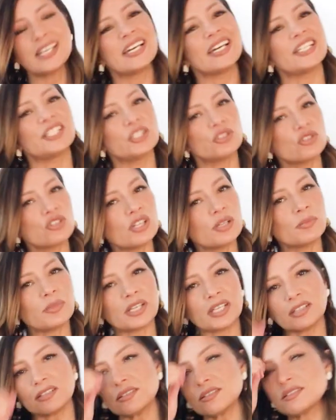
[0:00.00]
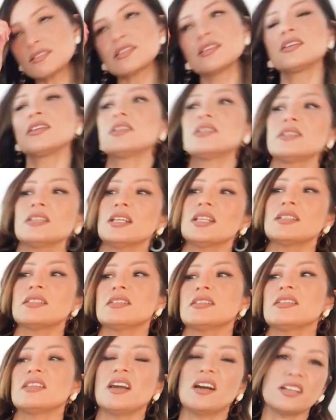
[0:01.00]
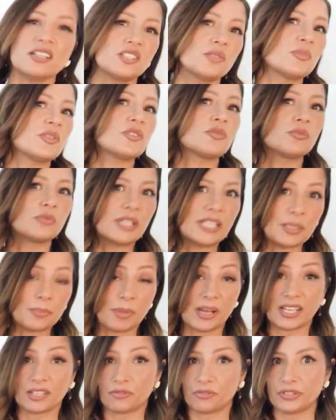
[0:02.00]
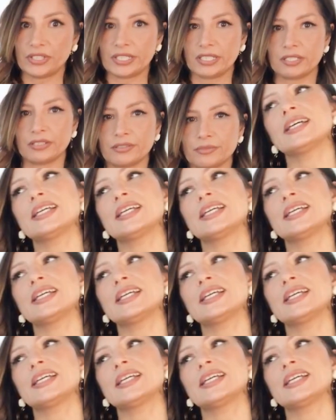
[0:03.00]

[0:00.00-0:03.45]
it usually means that the item is a really bad fit.